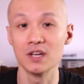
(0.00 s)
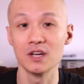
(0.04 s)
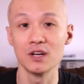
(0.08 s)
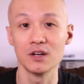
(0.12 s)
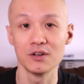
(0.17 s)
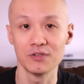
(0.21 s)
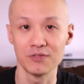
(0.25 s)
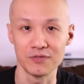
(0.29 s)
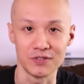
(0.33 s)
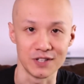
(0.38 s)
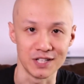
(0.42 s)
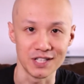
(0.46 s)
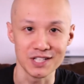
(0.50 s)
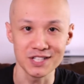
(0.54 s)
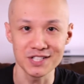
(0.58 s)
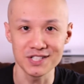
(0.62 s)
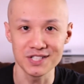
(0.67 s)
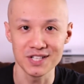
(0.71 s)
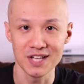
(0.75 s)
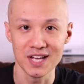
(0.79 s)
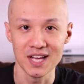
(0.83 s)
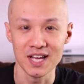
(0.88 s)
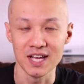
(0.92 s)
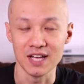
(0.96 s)

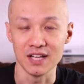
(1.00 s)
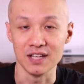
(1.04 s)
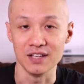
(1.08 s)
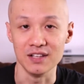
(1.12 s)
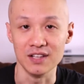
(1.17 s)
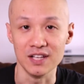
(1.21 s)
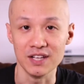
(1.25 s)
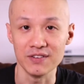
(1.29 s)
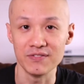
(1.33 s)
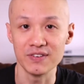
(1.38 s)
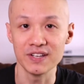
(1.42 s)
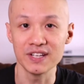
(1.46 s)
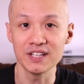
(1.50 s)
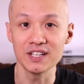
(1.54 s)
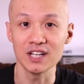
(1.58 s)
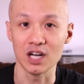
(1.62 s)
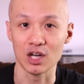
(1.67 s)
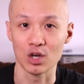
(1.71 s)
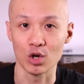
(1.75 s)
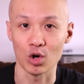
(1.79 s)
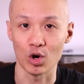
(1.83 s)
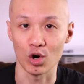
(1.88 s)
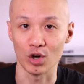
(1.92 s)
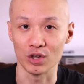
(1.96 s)
First, living
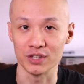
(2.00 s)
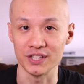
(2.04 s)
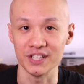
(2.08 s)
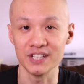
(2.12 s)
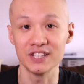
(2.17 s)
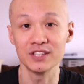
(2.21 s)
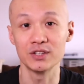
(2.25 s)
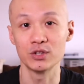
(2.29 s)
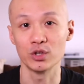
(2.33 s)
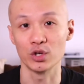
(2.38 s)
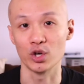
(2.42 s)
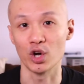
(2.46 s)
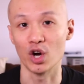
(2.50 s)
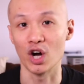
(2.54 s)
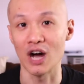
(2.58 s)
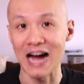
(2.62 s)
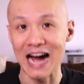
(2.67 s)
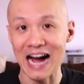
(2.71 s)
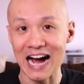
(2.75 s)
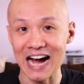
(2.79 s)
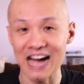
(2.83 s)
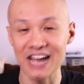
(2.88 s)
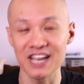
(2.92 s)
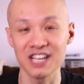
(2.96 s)
according to your
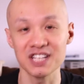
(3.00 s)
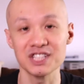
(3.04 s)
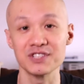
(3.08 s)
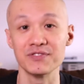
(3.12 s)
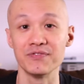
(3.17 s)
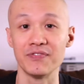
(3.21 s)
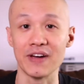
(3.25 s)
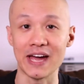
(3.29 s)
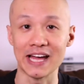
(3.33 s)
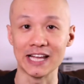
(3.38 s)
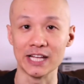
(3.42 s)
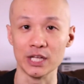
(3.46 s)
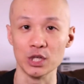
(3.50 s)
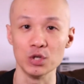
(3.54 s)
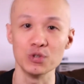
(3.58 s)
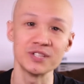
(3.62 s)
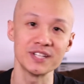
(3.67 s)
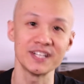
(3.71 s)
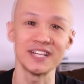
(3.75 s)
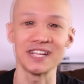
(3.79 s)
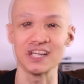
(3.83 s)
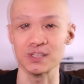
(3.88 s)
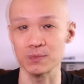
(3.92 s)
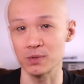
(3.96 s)
highest values
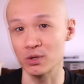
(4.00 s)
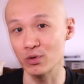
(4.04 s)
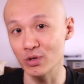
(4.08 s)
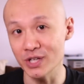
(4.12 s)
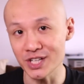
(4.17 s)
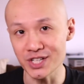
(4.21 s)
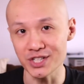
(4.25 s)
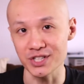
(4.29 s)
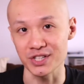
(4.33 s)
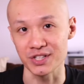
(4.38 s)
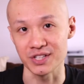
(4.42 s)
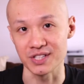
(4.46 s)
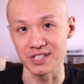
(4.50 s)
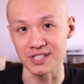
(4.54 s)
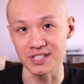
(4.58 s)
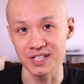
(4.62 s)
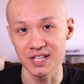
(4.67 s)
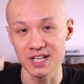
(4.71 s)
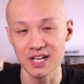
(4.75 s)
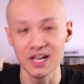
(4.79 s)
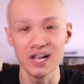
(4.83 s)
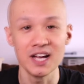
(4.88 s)
and aspirations.